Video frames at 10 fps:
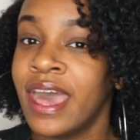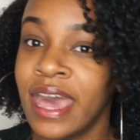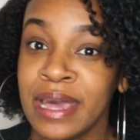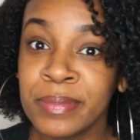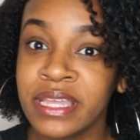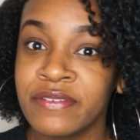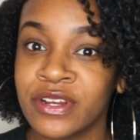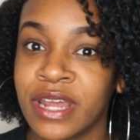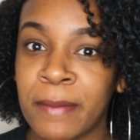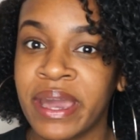And believe it or
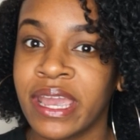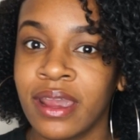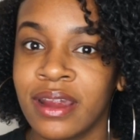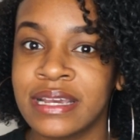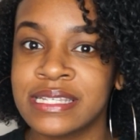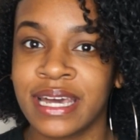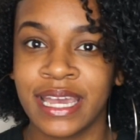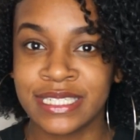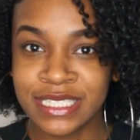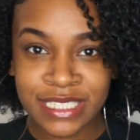not, my hair is
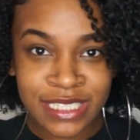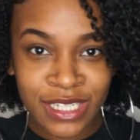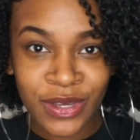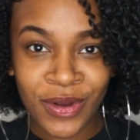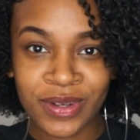like still